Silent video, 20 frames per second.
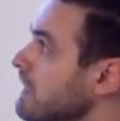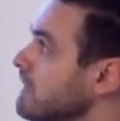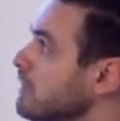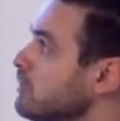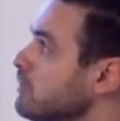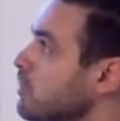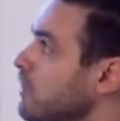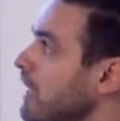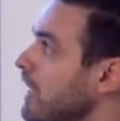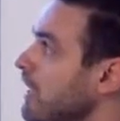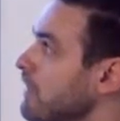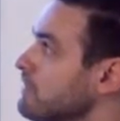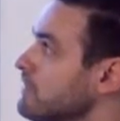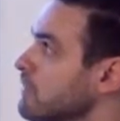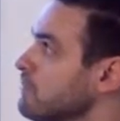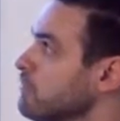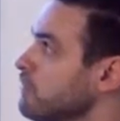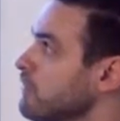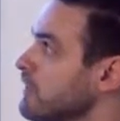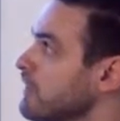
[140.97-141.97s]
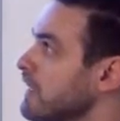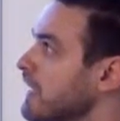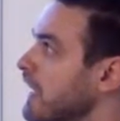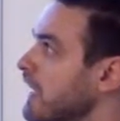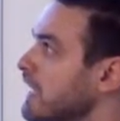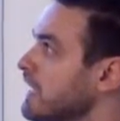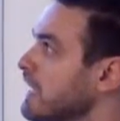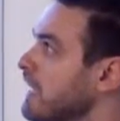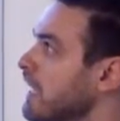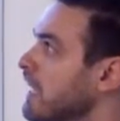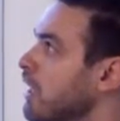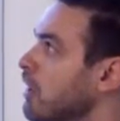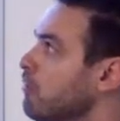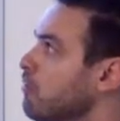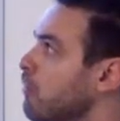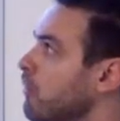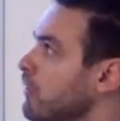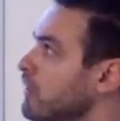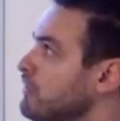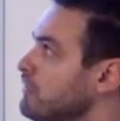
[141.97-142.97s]
need to have something like
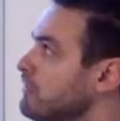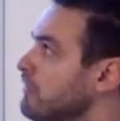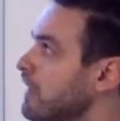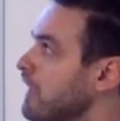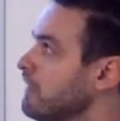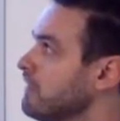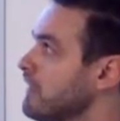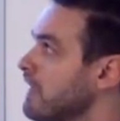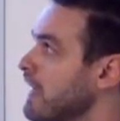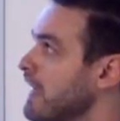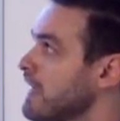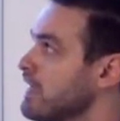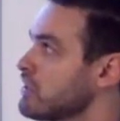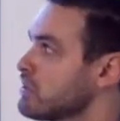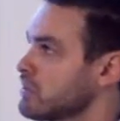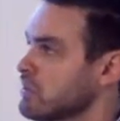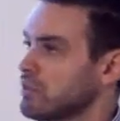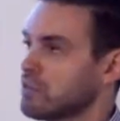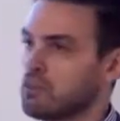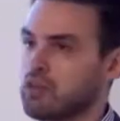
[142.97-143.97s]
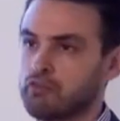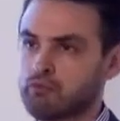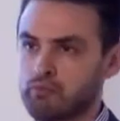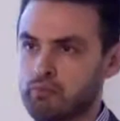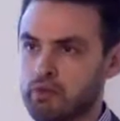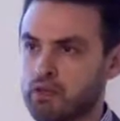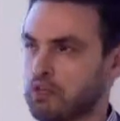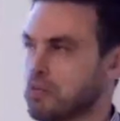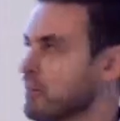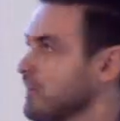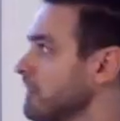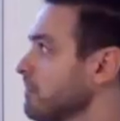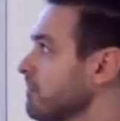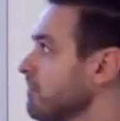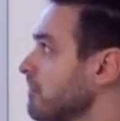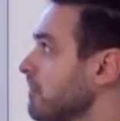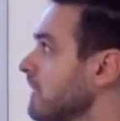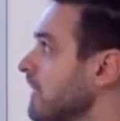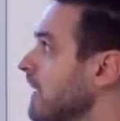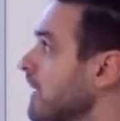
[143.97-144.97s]
0.5 angstrom of puckering.
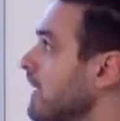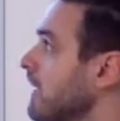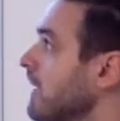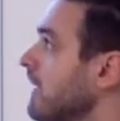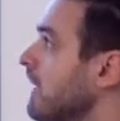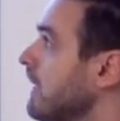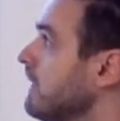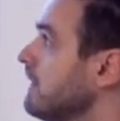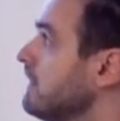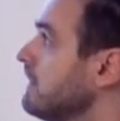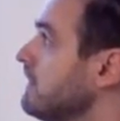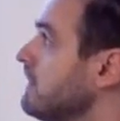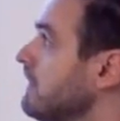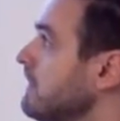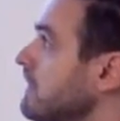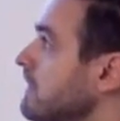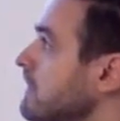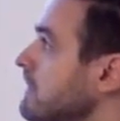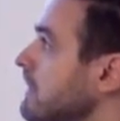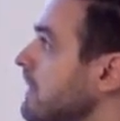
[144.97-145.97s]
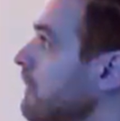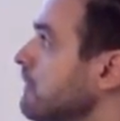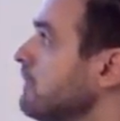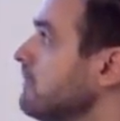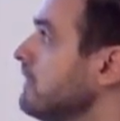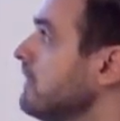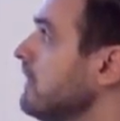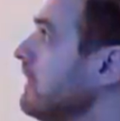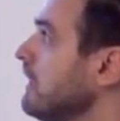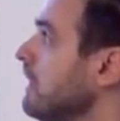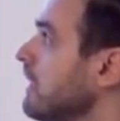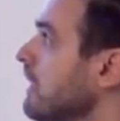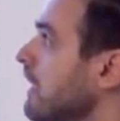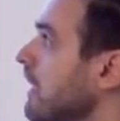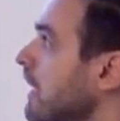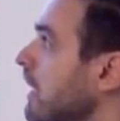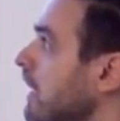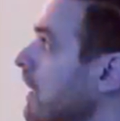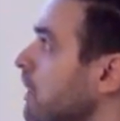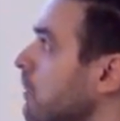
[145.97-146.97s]
TDDFT
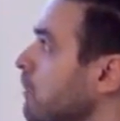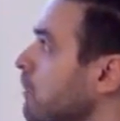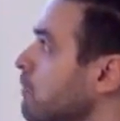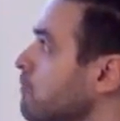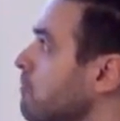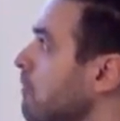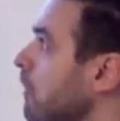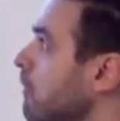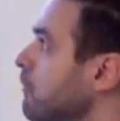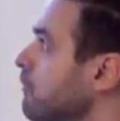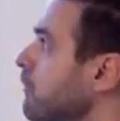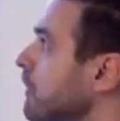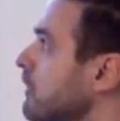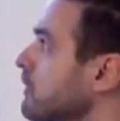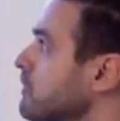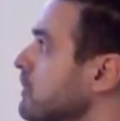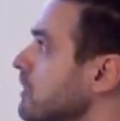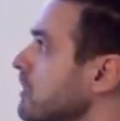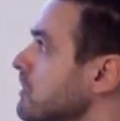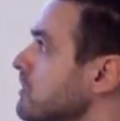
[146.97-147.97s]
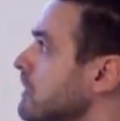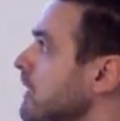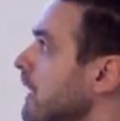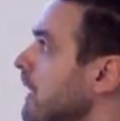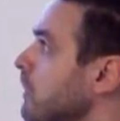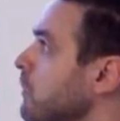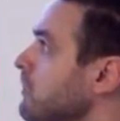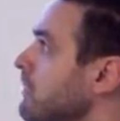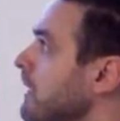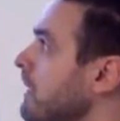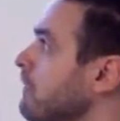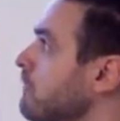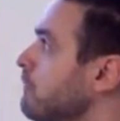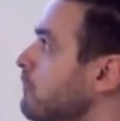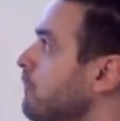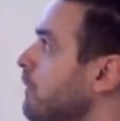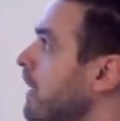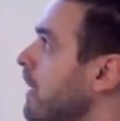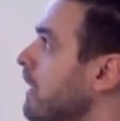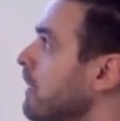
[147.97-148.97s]
with both functionals are really
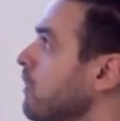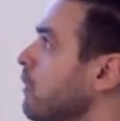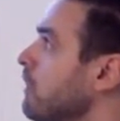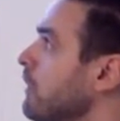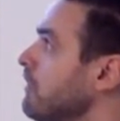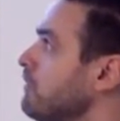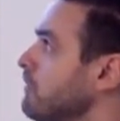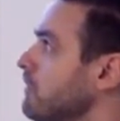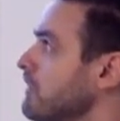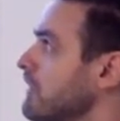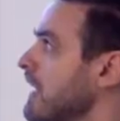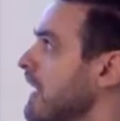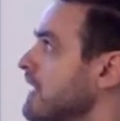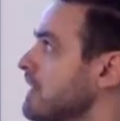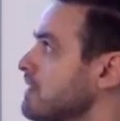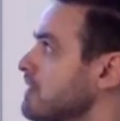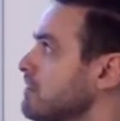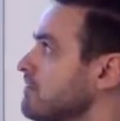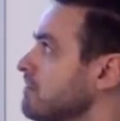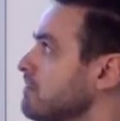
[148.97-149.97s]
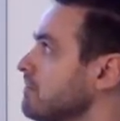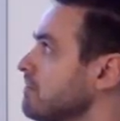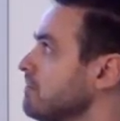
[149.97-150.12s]
far away from that.